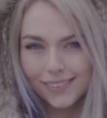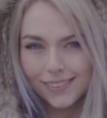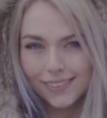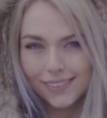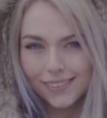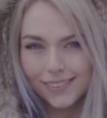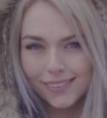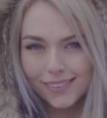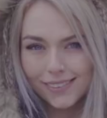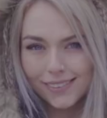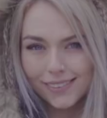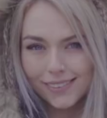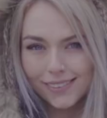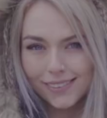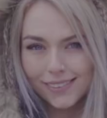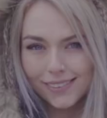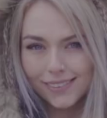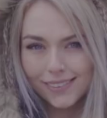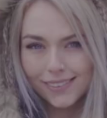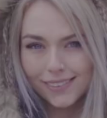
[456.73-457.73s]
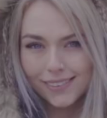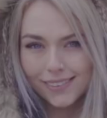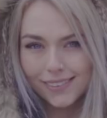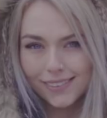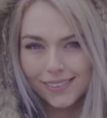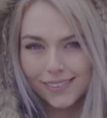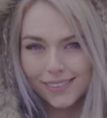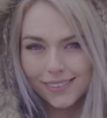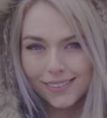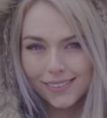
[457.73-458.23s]

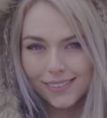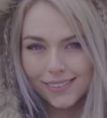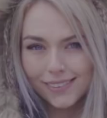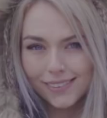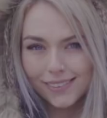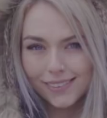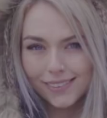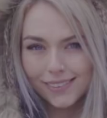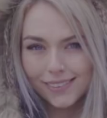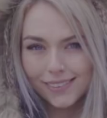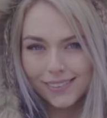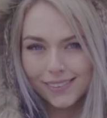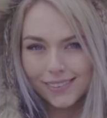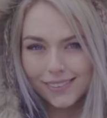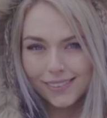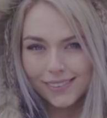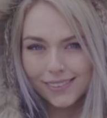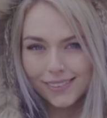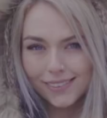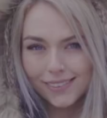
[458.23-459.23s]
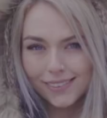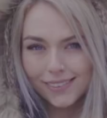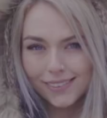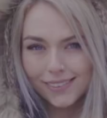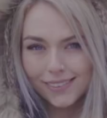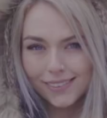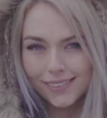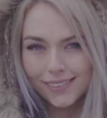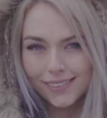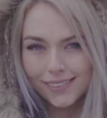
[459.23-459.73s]

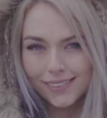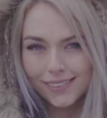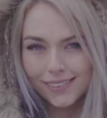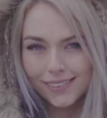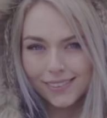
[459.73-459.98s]
(silence)